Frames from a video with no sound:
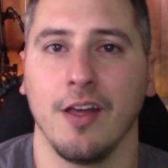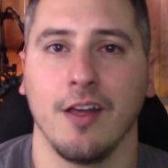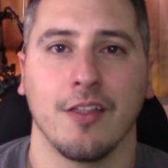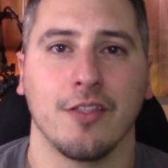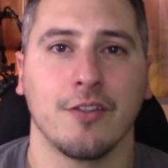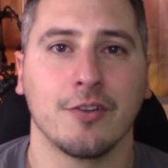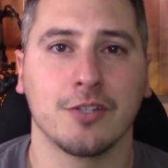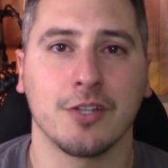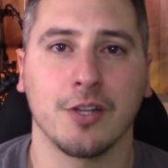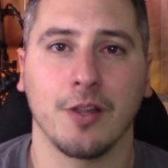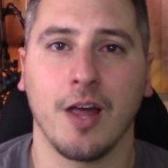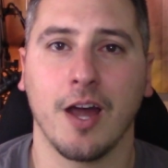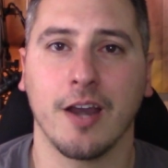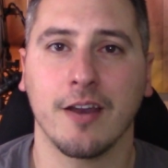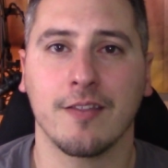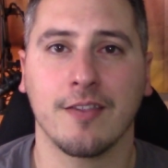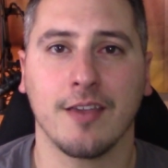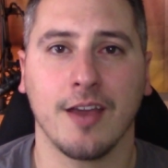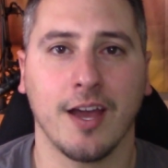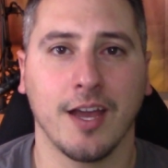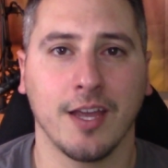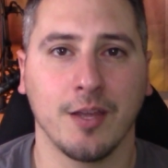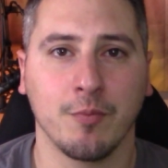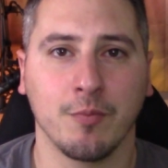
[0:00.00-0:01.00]
there's a lot of
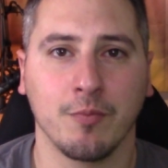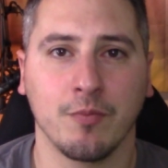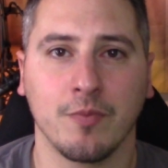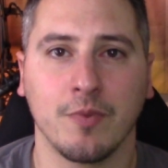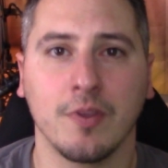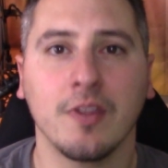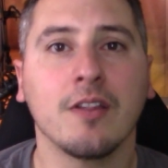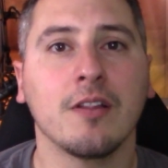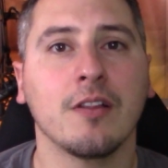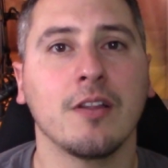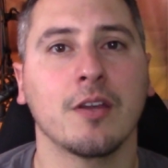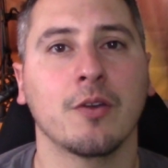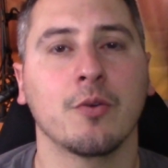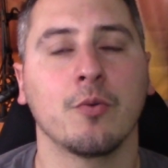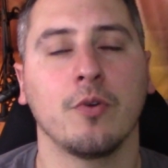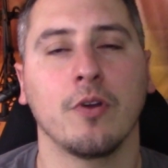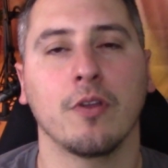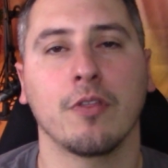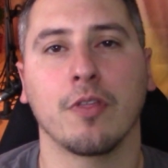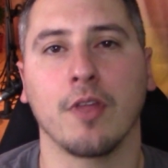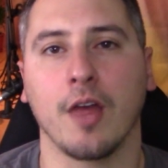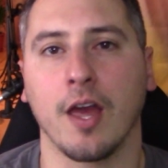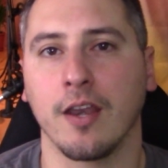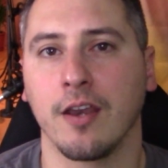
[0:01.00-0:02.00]
time dealing
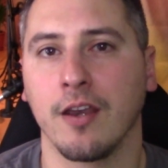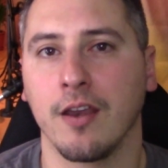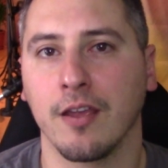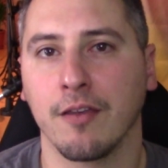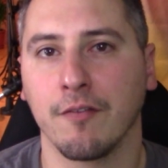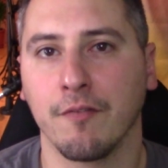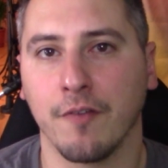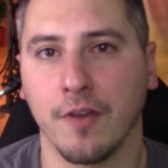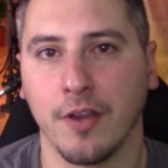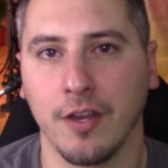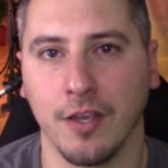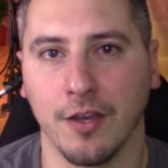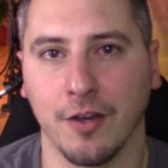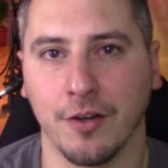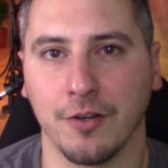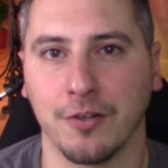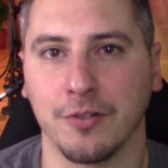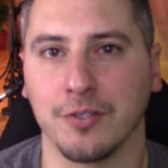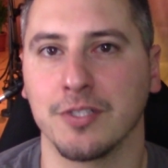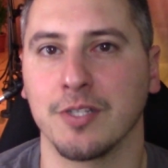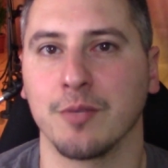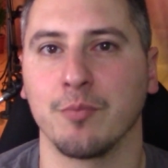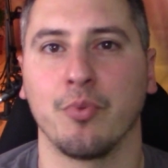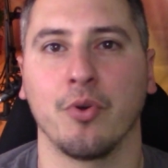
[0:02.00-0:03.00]
with editing
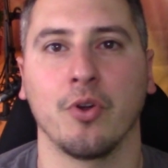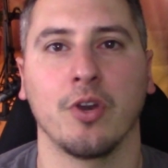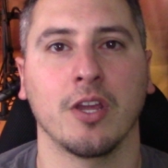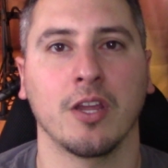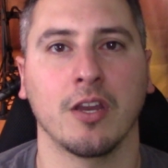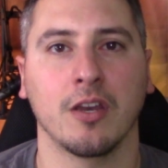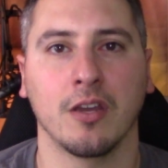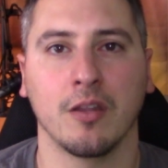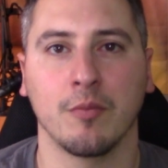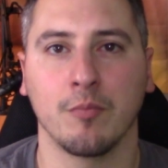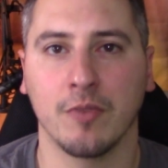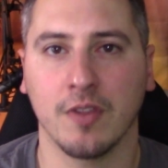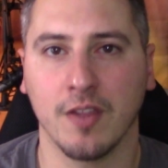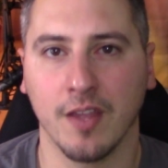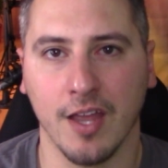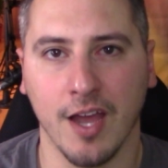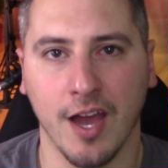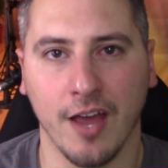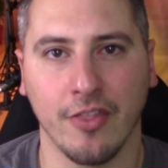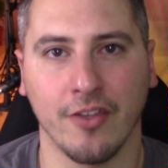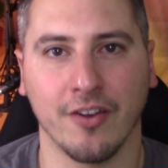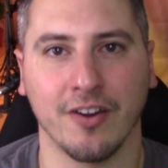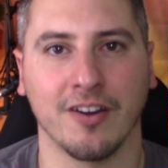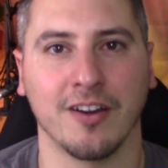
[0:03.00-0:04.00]
videos and putting them
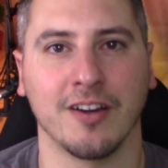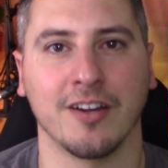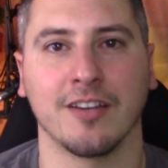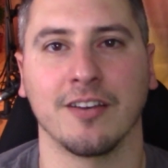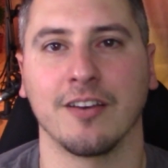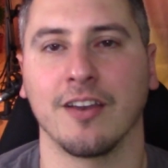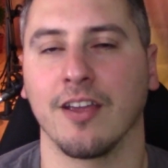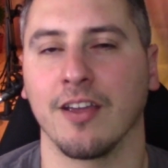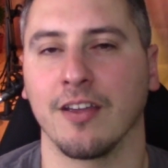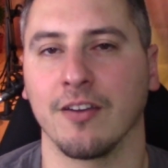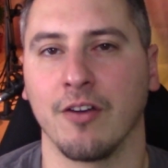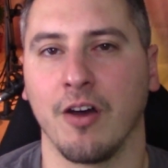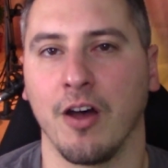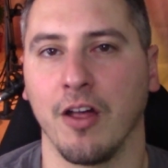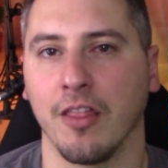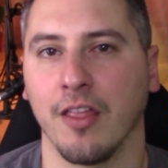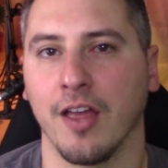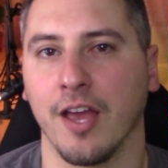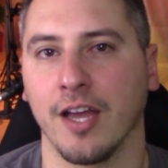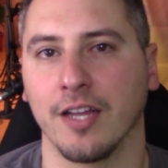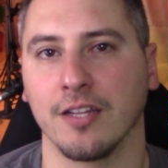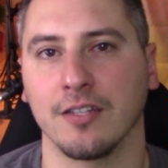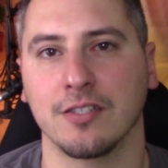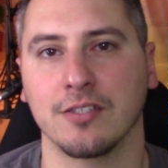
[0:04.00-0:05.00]
together and all
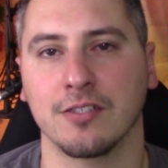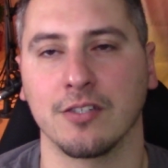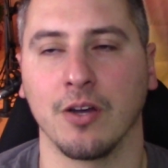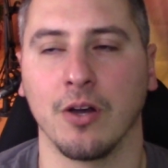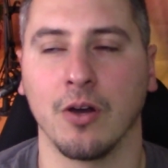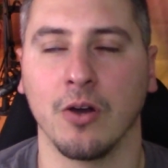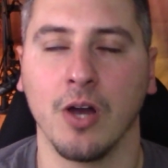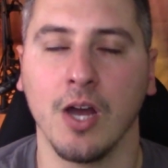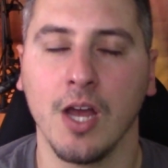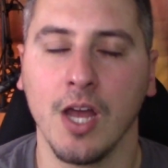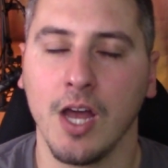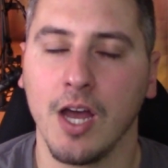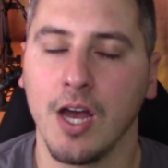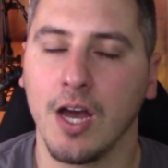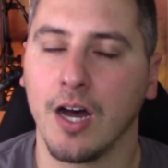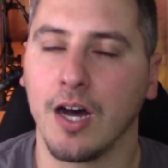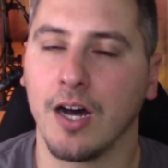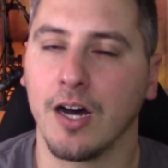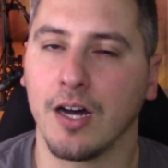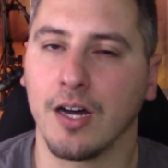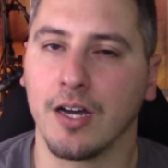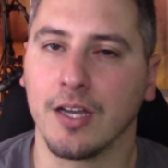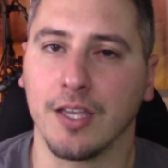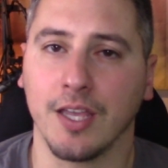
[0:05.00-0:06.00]
that. So,
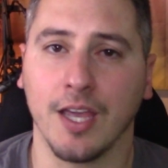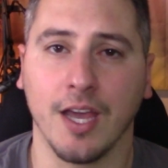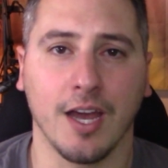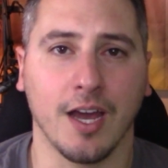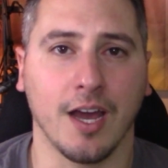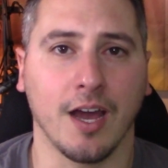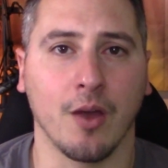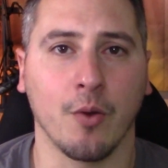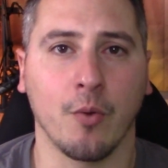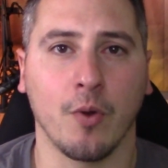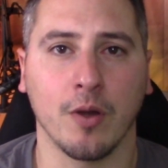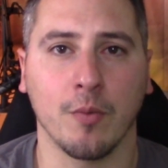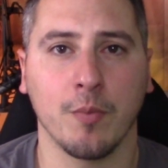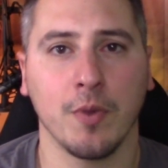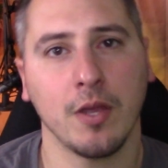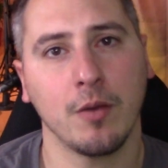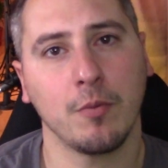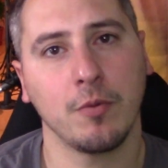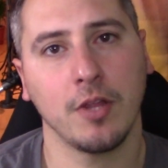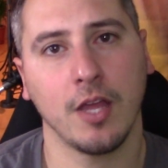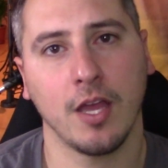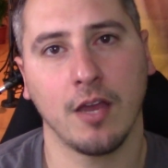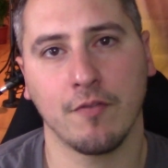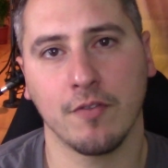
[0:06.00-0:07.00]
yeah, I want to be
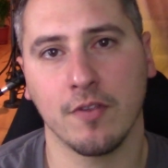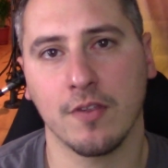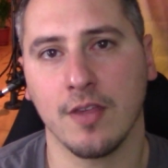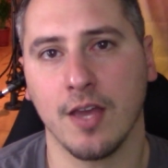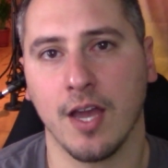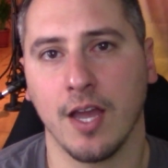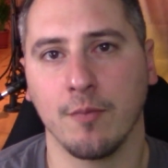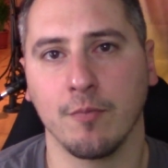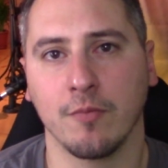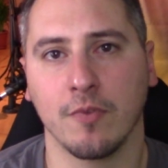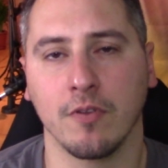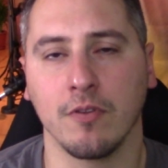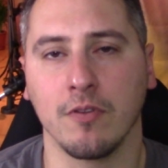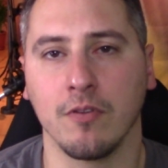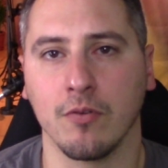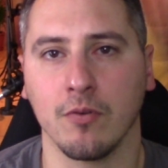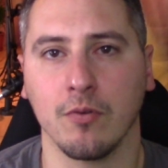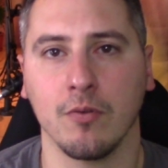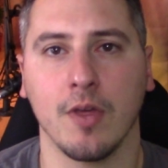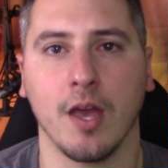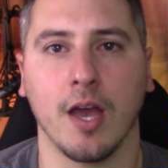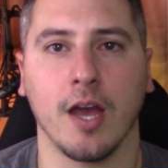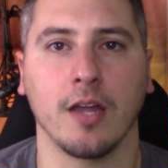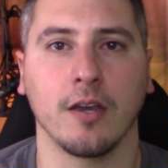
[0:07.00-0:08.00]
able to have the time to do
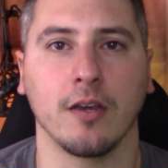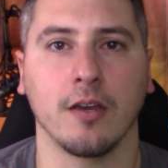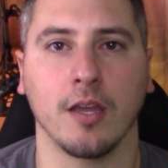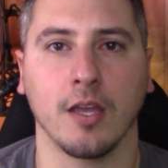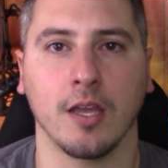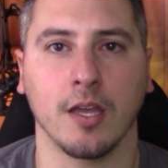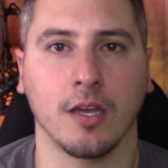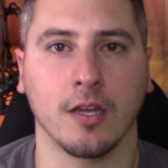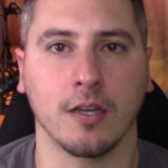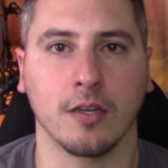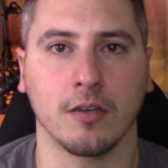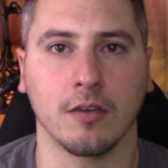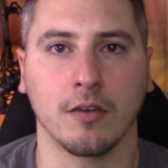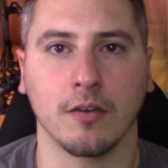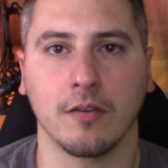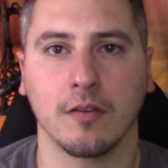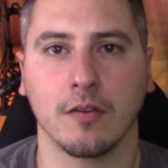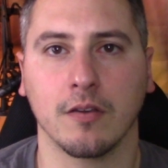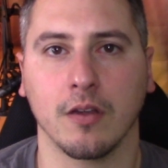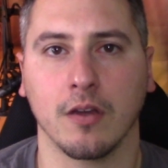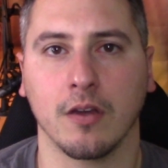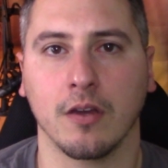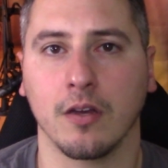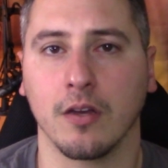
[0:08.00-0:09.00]
that. And
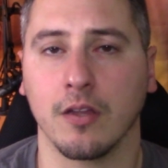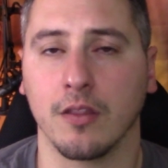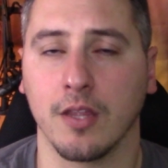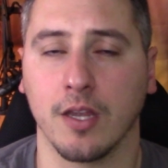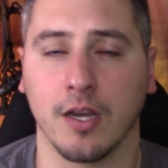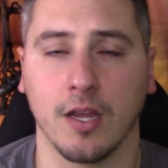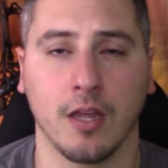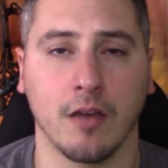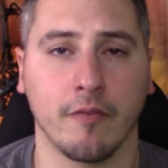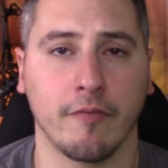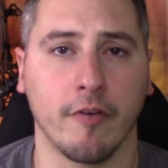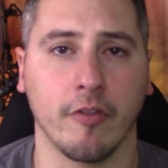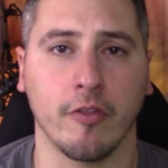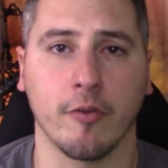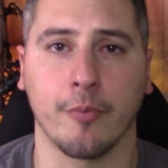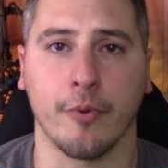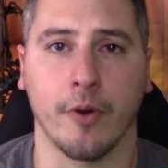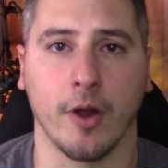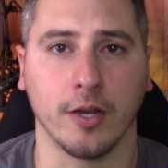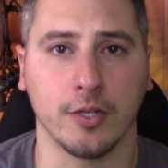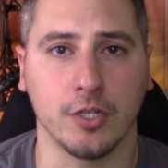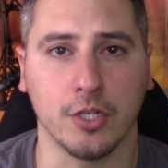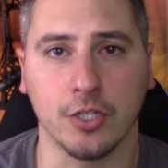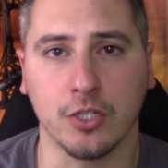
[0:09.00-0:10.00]
then I have other
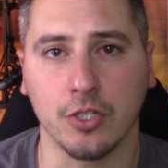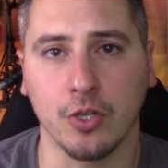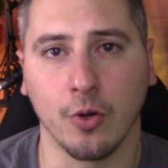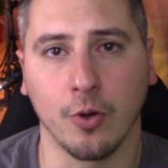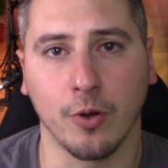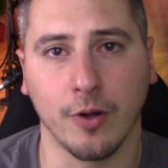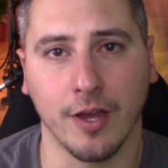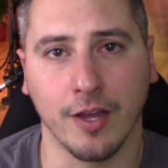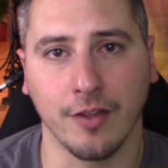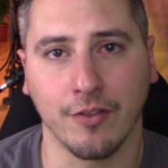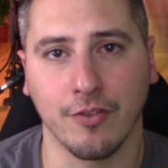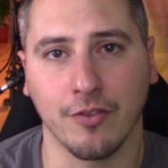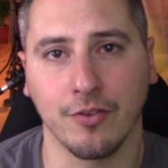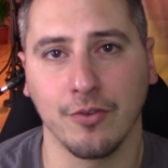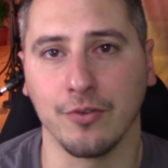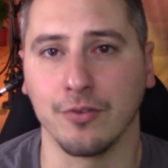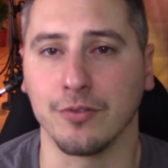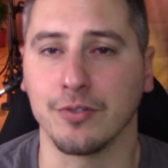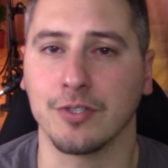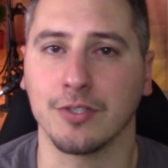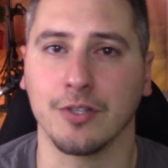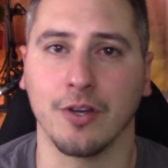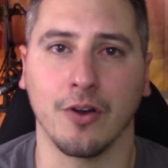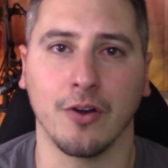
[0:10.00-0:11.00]
projects going on, too.
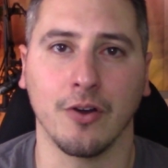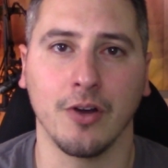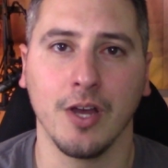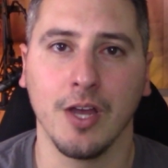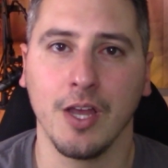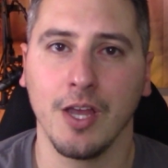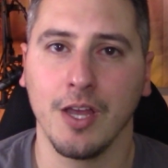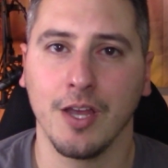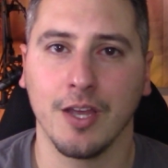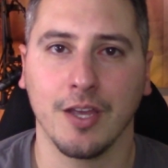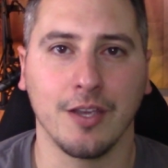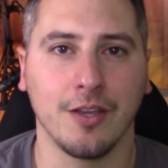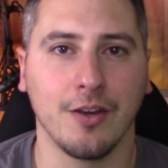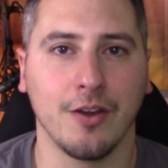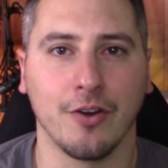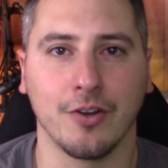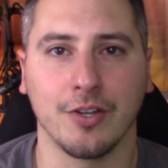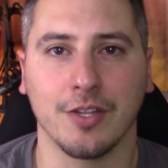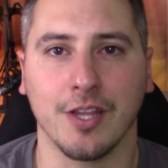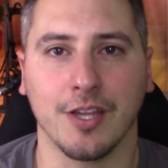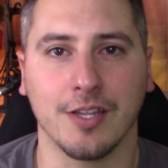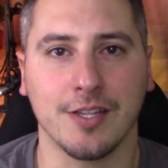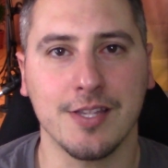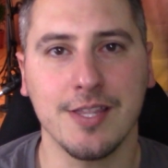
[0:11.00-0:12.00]
So, you know,
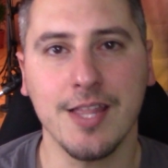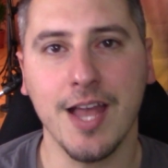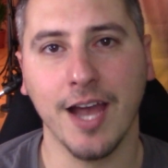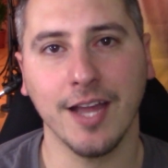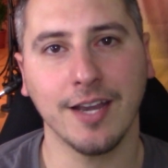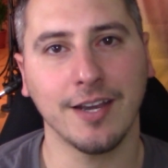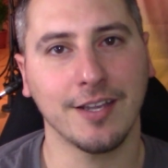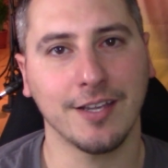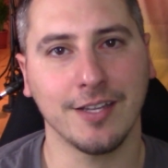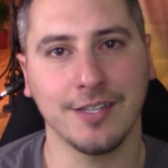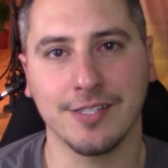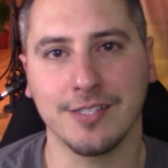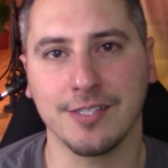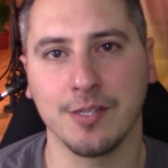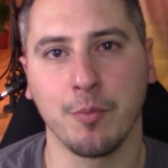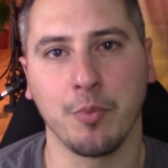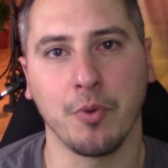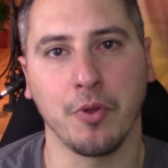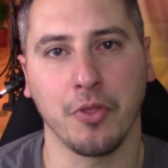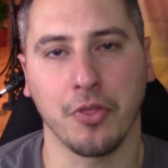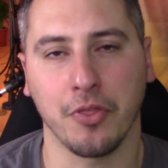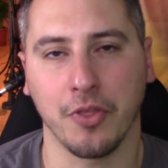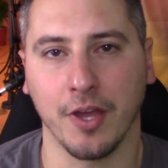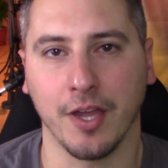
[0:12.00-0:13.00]
it's not a
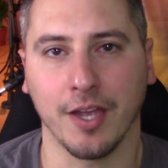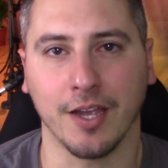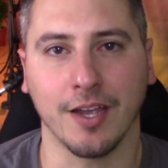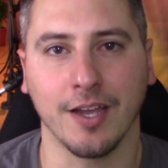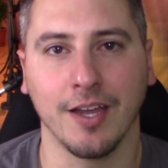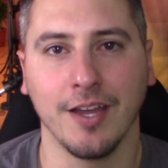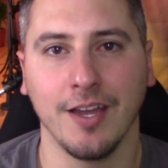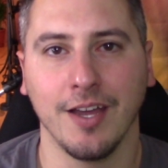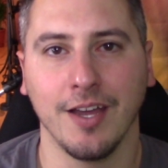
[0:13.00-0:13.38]
simple thing.